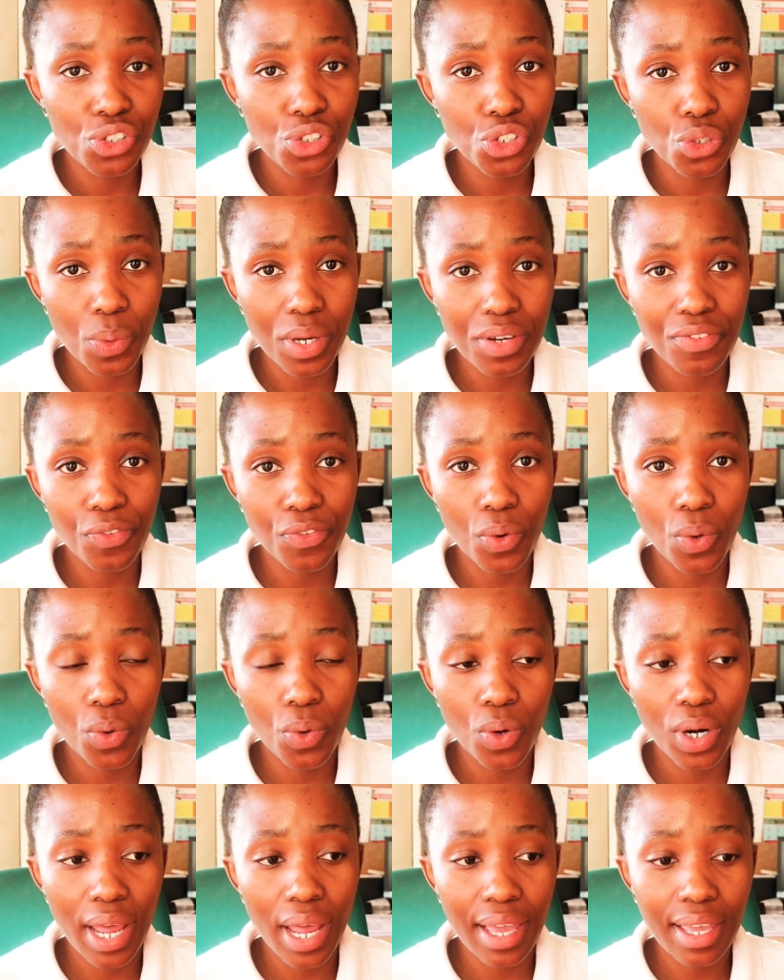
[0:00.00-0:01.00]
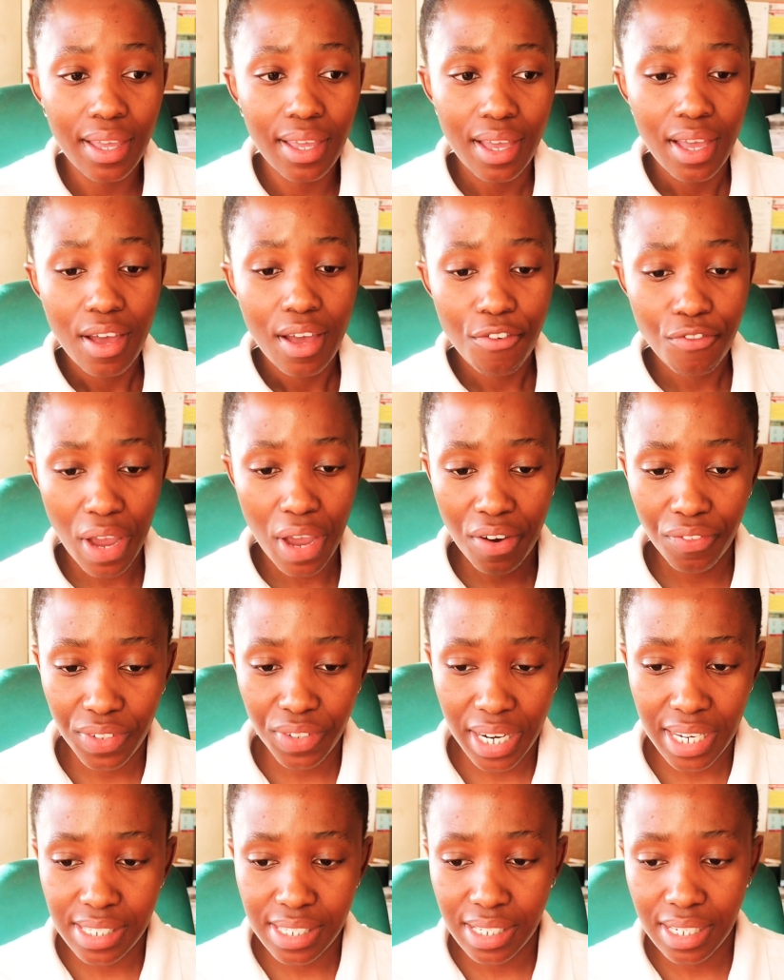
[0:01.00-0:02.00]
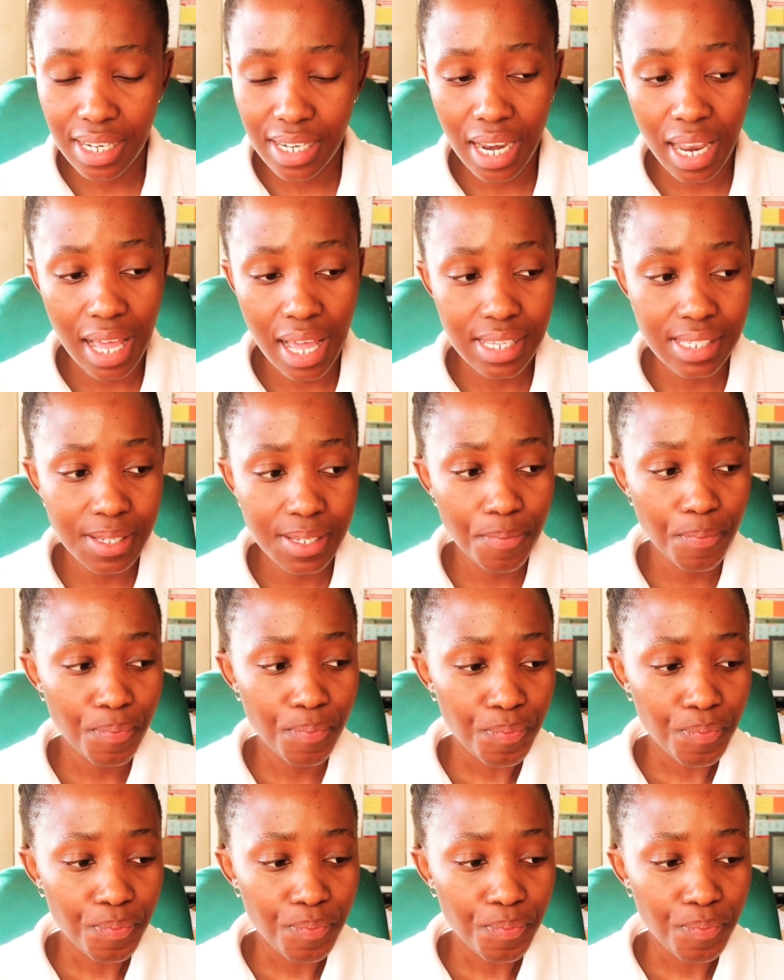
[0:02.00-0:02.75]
you do it for 5 days in class.